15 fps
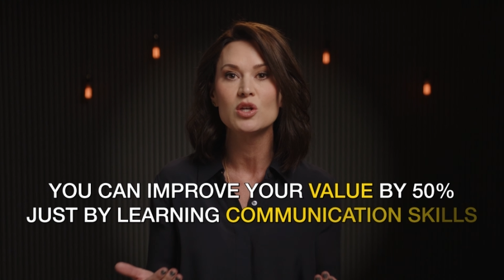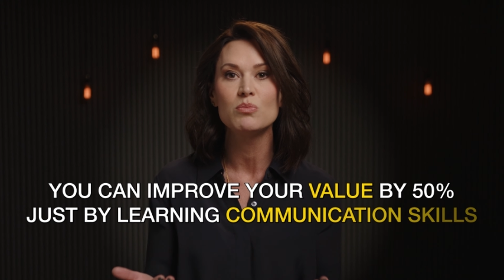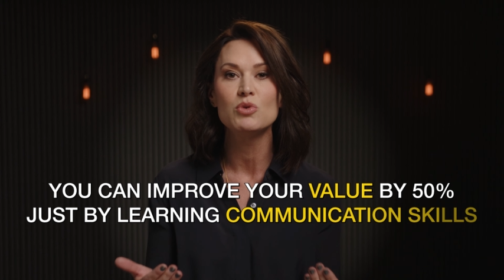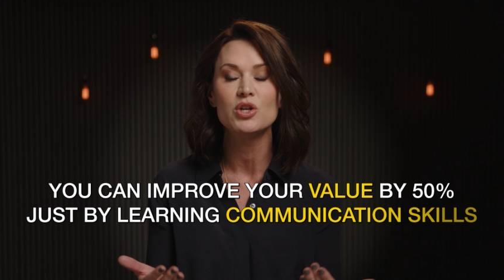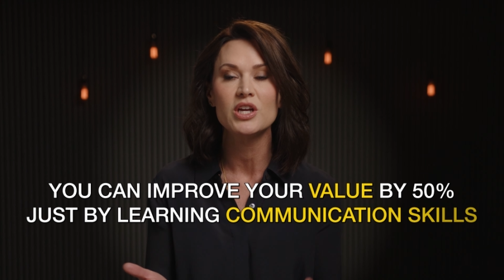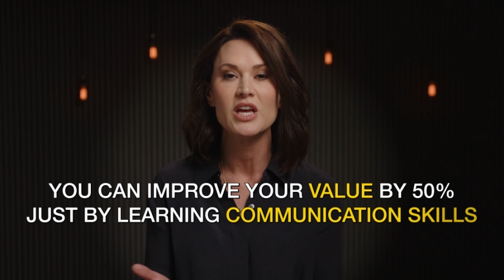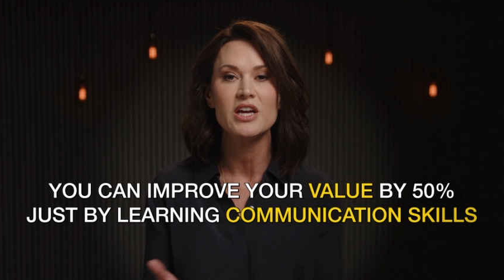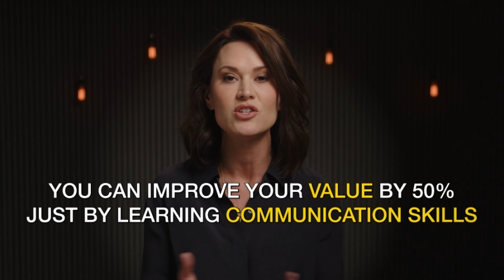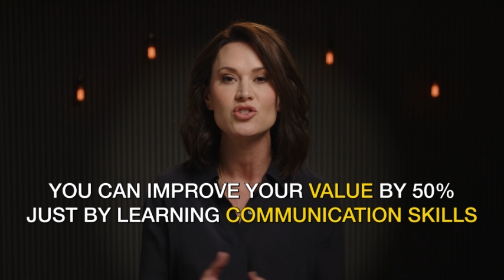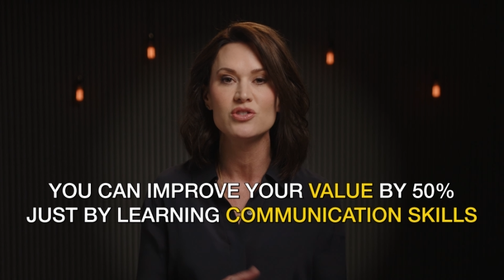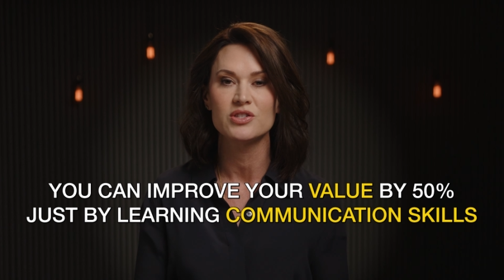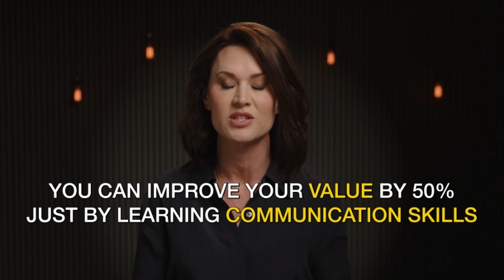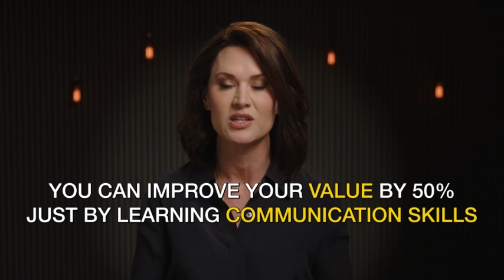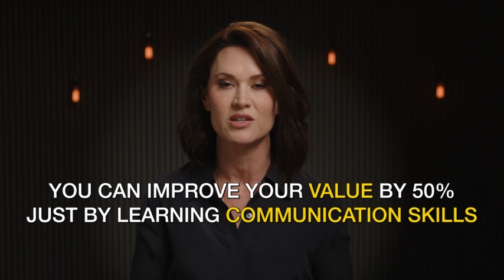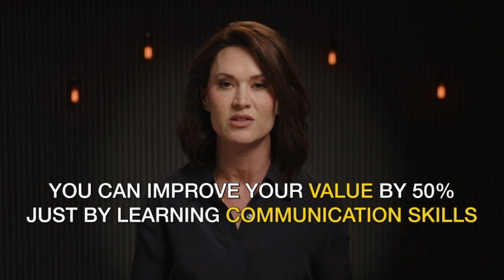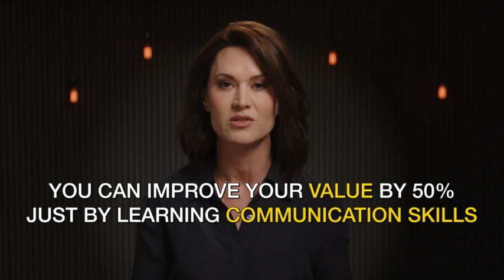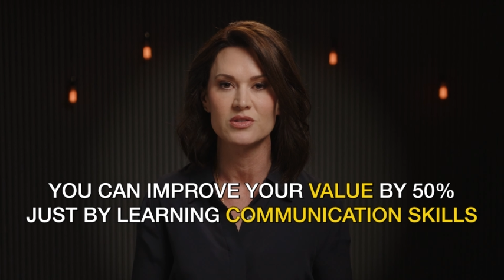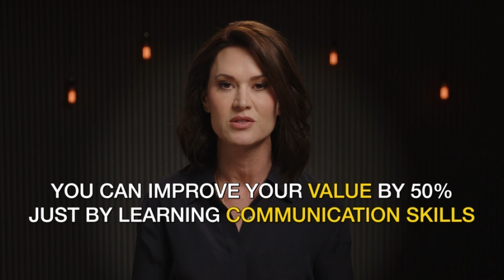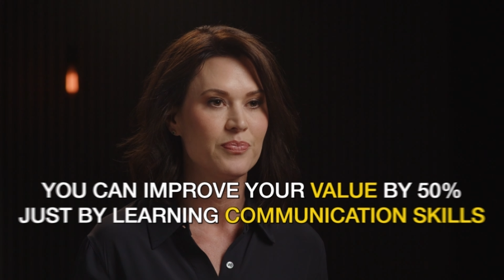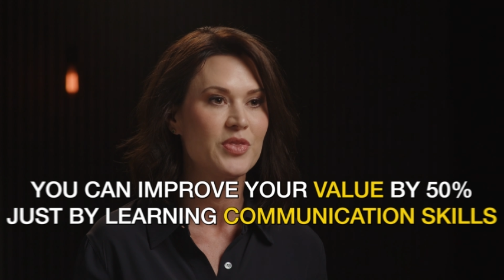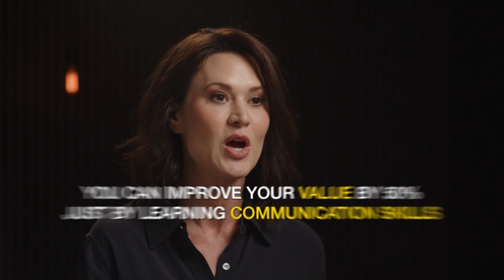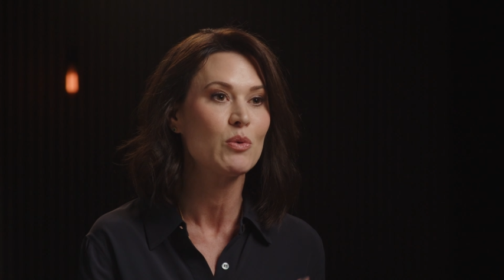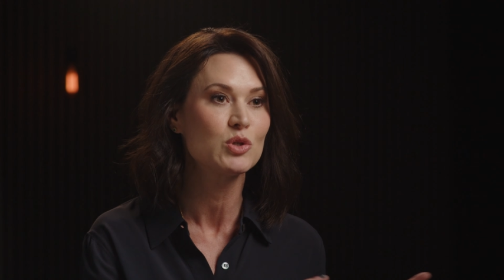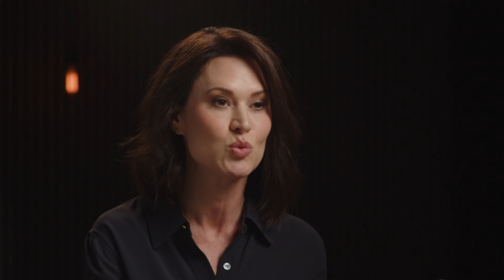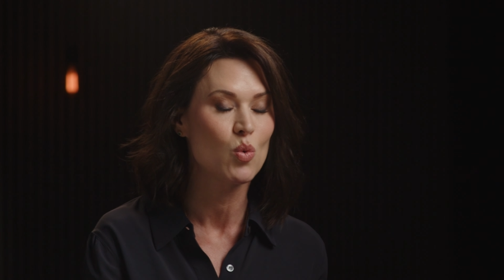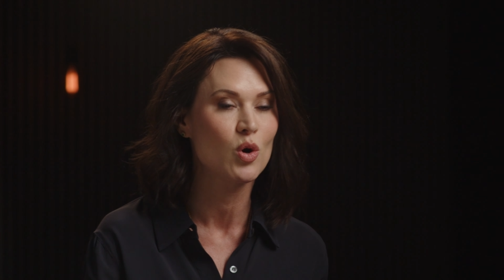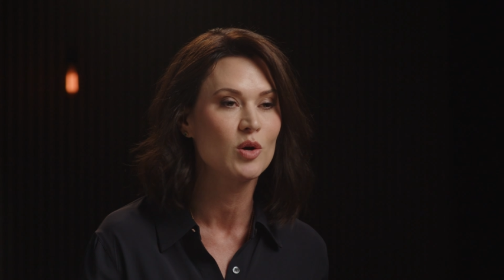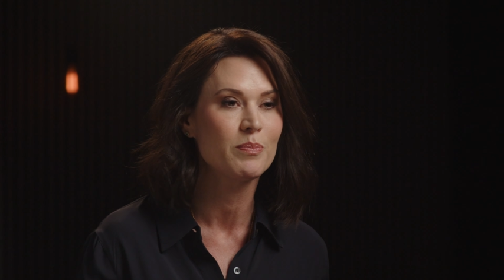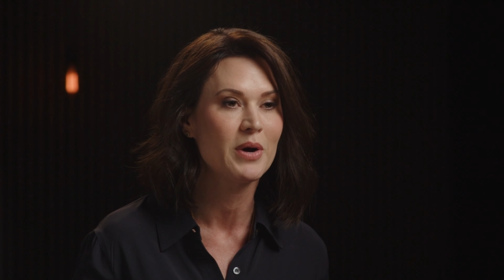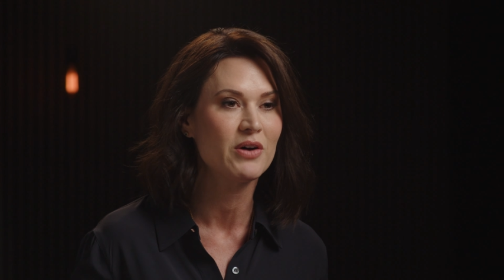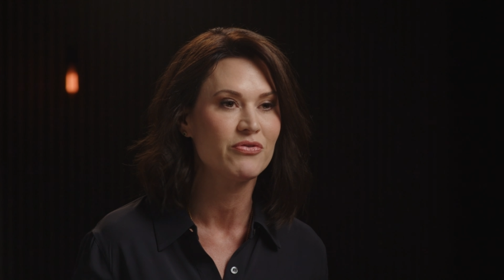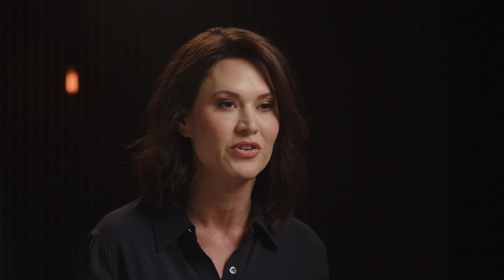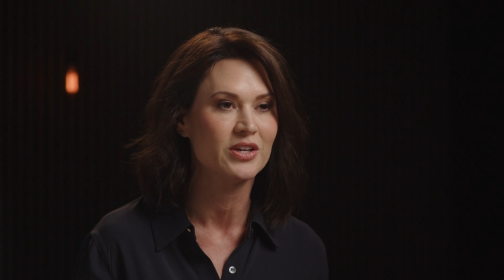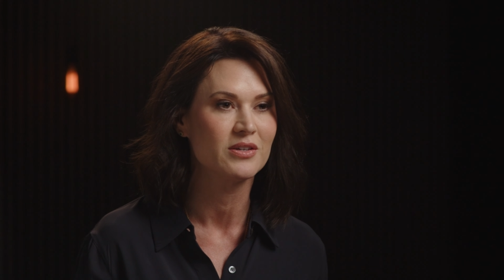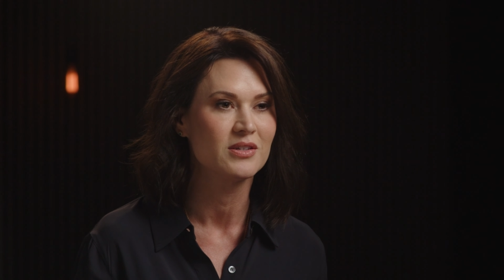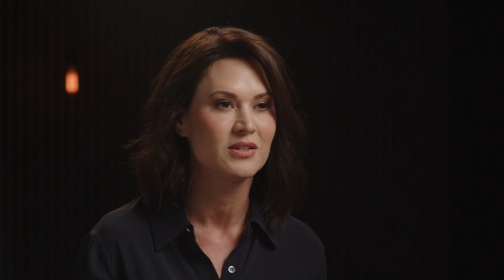communication skills. That was Warren Buffett.